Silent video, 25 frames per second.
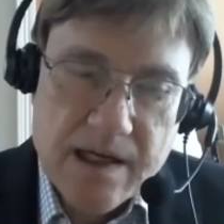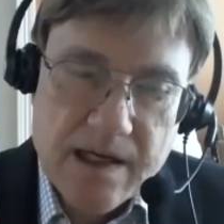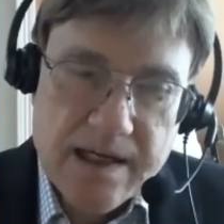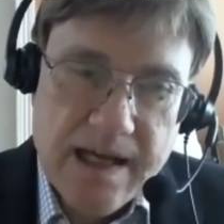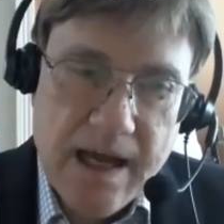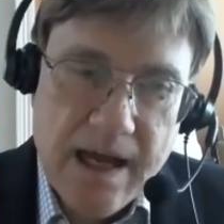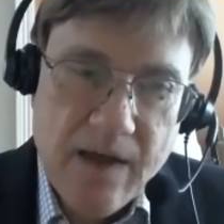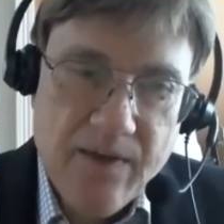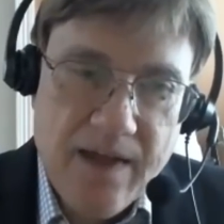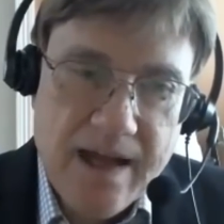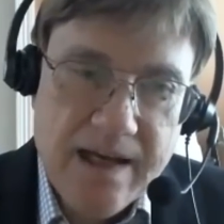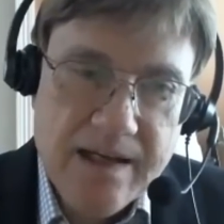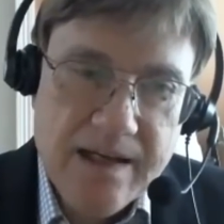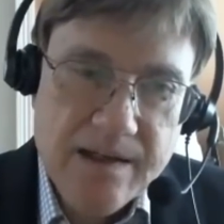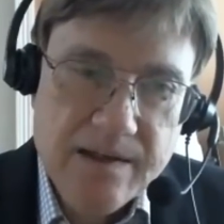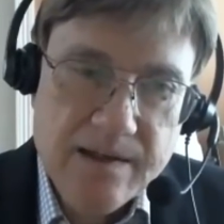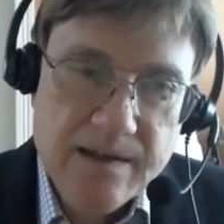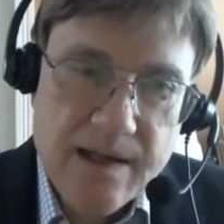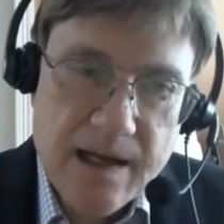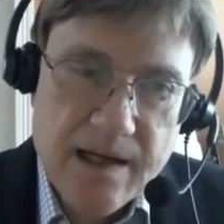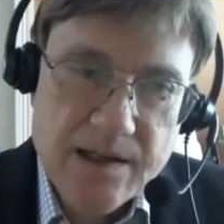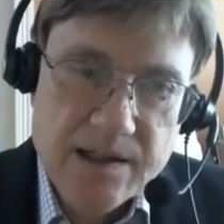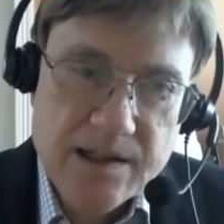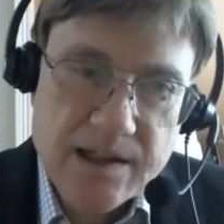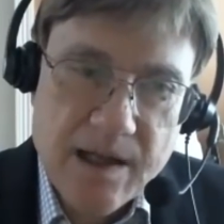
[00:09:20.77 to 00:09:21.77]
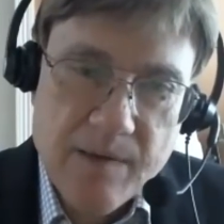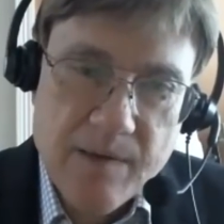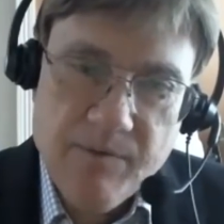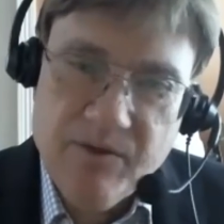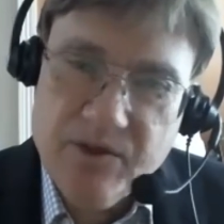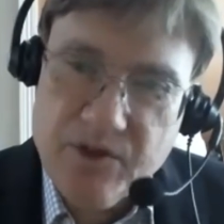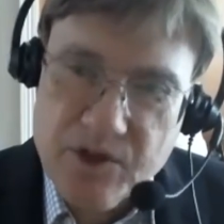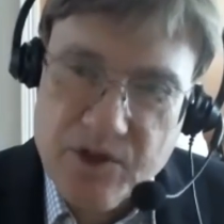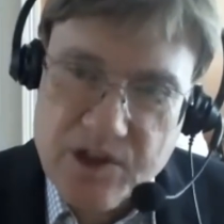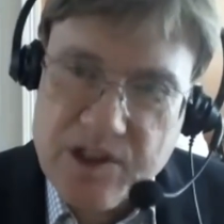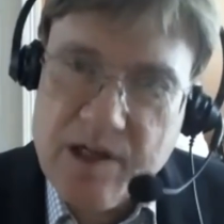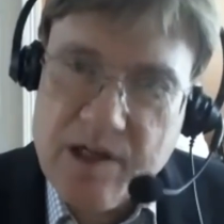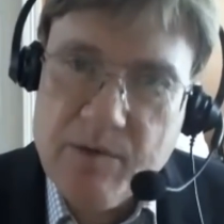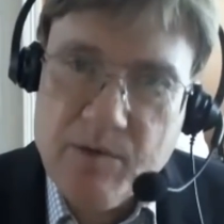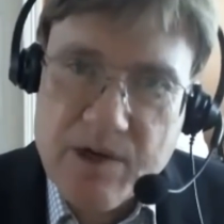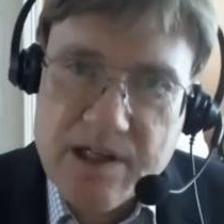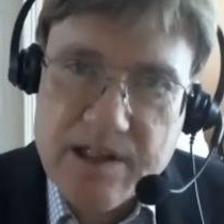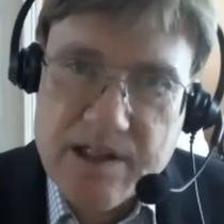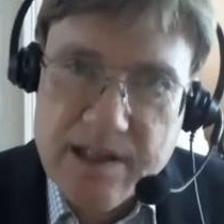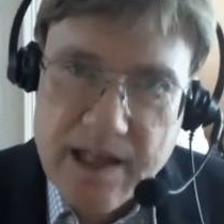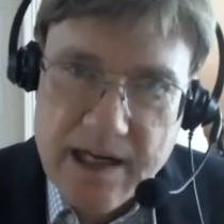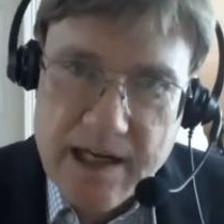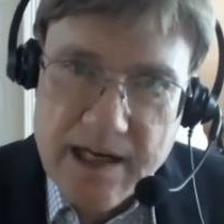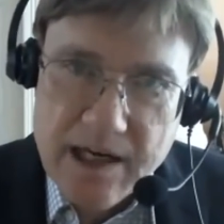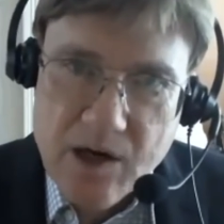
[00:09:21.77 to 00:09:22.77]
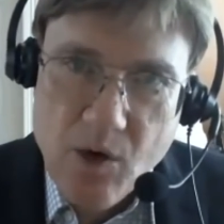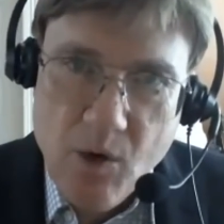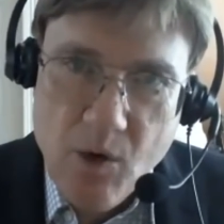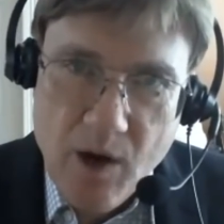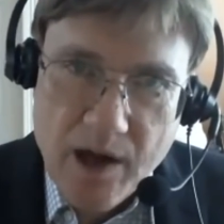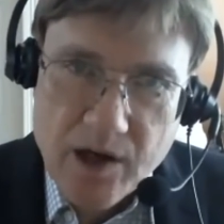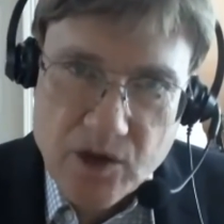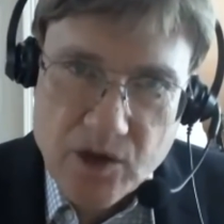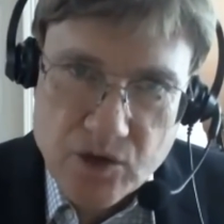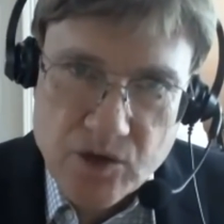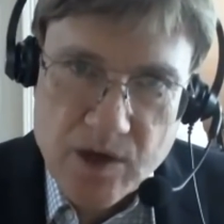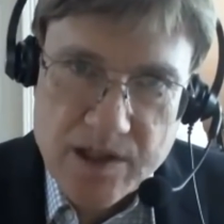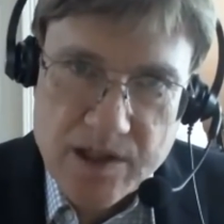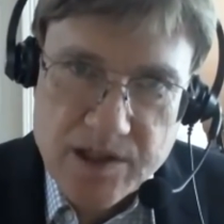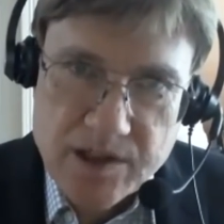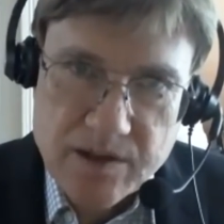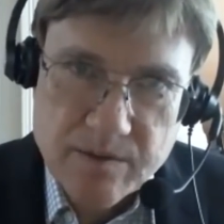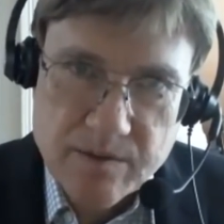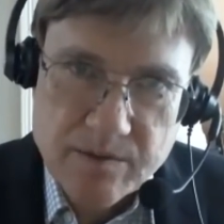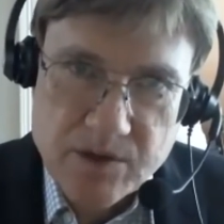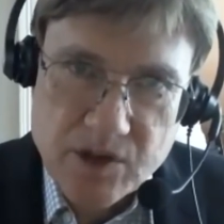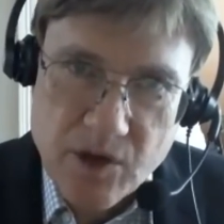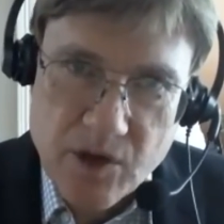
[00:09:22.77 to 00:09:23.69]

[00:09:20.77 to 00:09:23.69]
Now for some reason they didn't quite trust him,